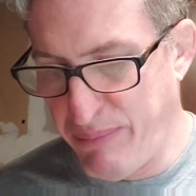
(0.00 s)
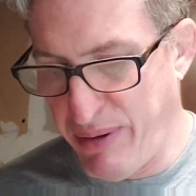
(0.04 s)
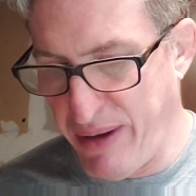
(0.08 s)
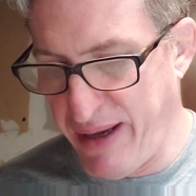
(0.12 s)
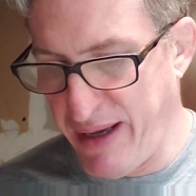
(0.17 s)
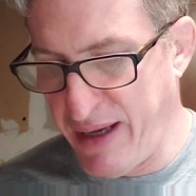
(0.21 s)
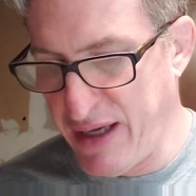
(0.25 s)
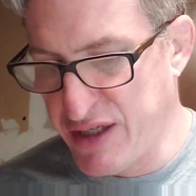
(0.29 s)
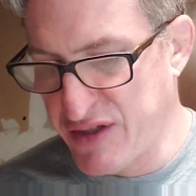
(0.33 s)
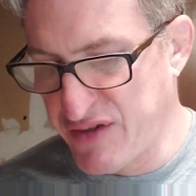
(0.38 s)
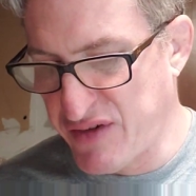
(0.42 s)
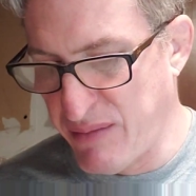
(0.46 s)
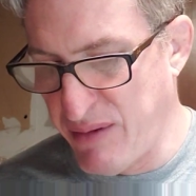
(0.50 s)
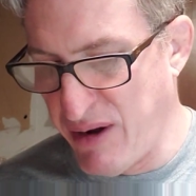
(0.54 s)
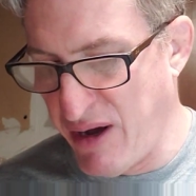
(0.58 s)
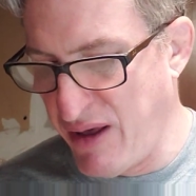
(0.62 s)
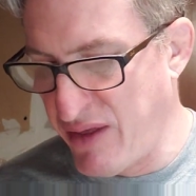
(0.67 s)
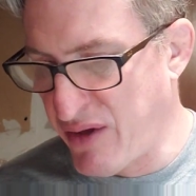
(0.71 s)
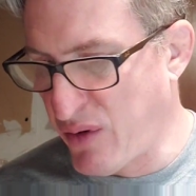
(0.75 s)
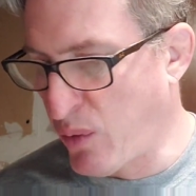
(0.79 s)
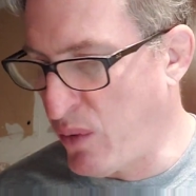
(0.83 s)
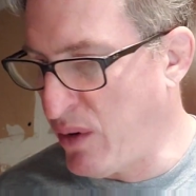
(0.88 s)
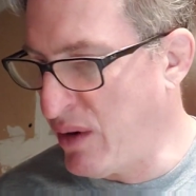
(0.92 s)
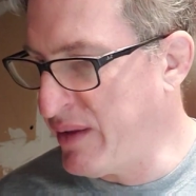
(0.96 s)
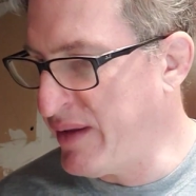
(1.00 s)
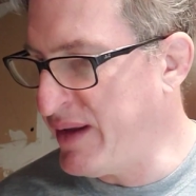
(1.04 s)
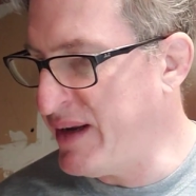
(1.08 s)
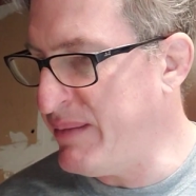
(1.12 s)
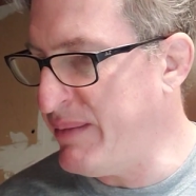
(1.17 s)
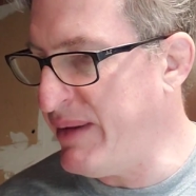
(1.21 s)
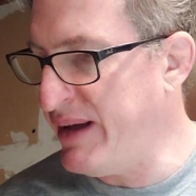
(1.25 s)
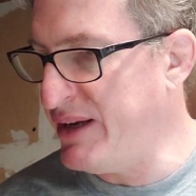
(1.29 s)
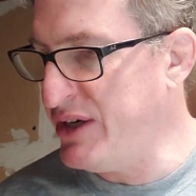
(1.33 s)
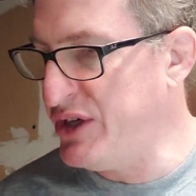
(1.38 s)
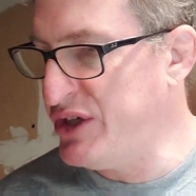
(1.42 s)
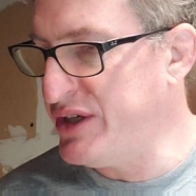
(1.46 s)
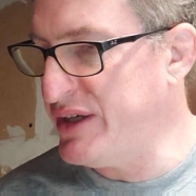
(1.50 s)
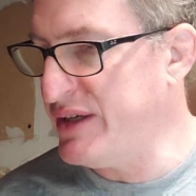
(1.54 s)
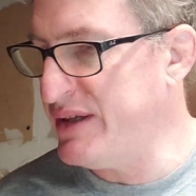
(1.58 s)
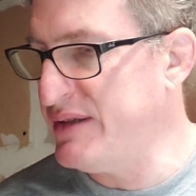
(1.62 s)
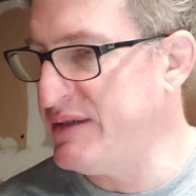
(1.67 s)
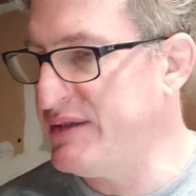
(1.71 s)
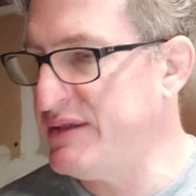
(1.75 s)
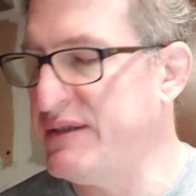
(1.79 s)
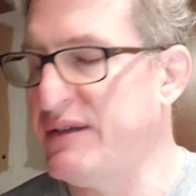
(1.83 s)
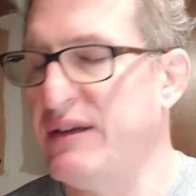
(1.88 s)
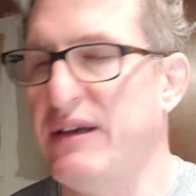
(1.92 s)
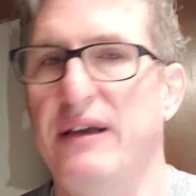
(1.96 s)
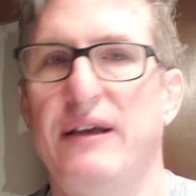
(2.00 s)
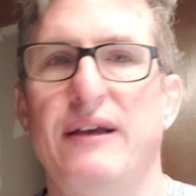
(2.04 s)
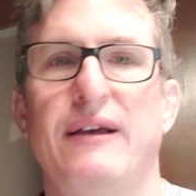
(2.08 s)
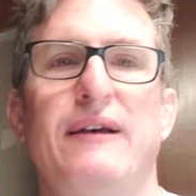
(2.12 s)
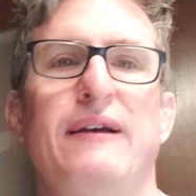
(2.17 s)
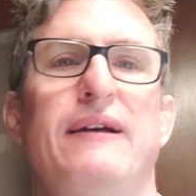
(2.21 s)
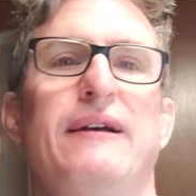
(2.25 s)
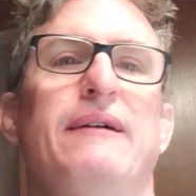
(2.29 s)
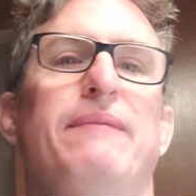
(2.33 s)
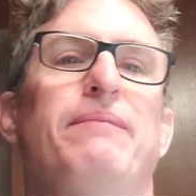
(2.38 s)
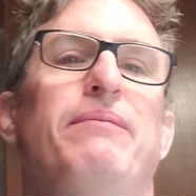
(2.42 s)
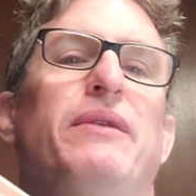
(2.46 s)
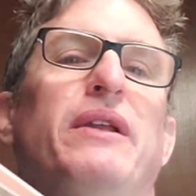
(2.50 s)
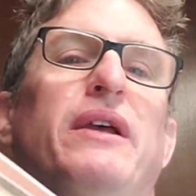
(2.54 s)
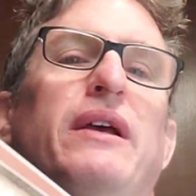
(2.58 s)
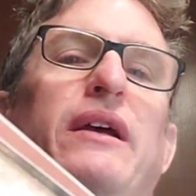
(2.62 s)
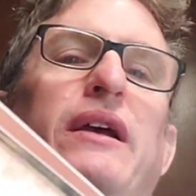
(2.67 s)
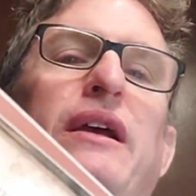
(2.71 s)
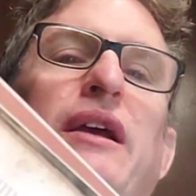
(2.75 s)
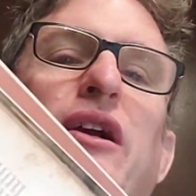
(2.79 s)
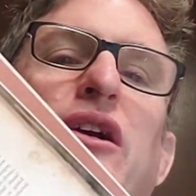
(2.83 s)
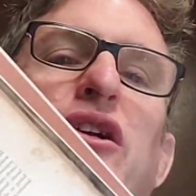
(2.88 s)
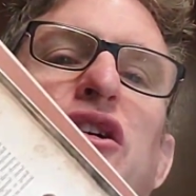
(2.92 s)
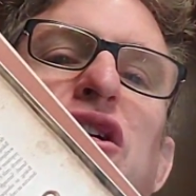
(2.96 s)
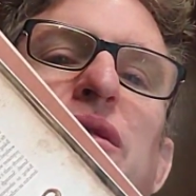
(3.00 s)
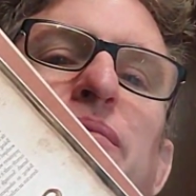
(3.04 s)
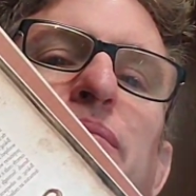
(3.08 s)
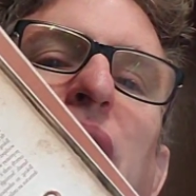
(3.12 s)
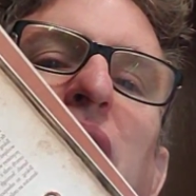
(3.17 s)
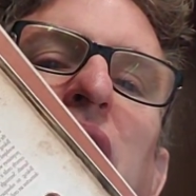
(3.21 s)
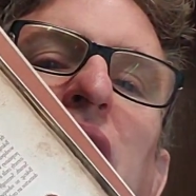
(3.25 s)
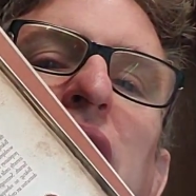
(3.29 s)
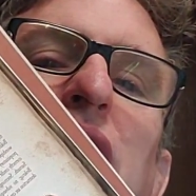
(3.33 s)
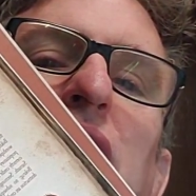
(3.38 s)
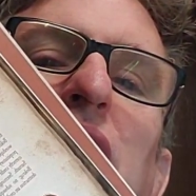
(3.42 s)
beings from otherworldly dimensions, here's your Bach